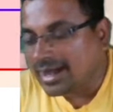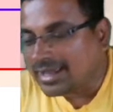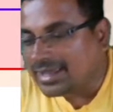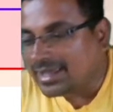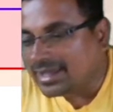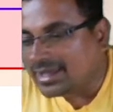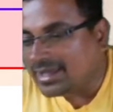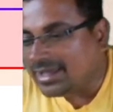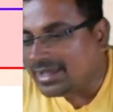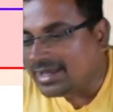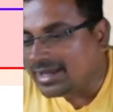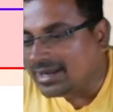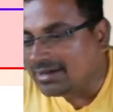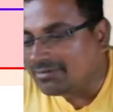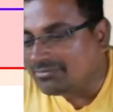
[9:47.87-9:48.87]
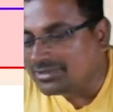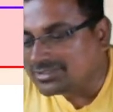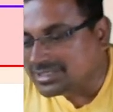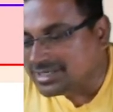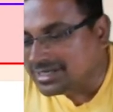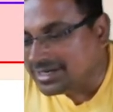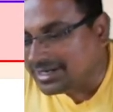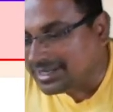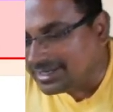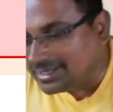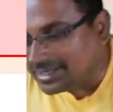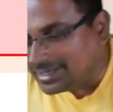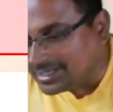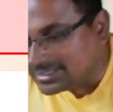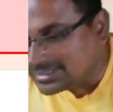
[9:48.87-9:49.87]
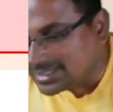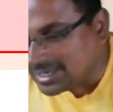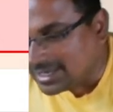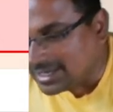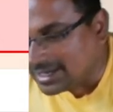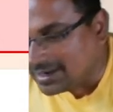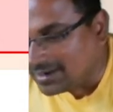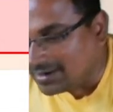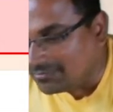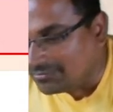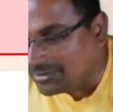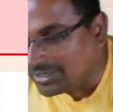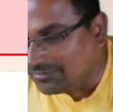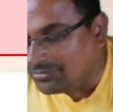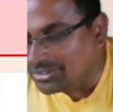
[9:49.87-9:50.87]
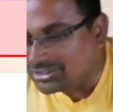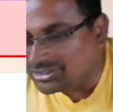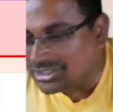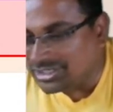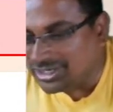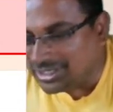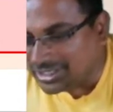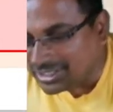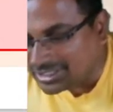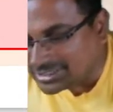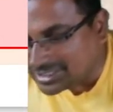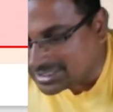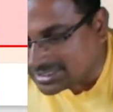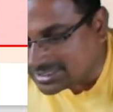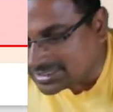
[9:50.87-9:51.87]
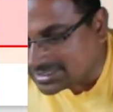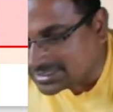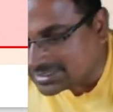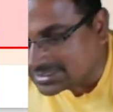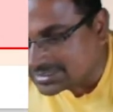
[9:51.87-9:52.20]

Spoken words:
I angle of incident increase, angle of deviation decreases.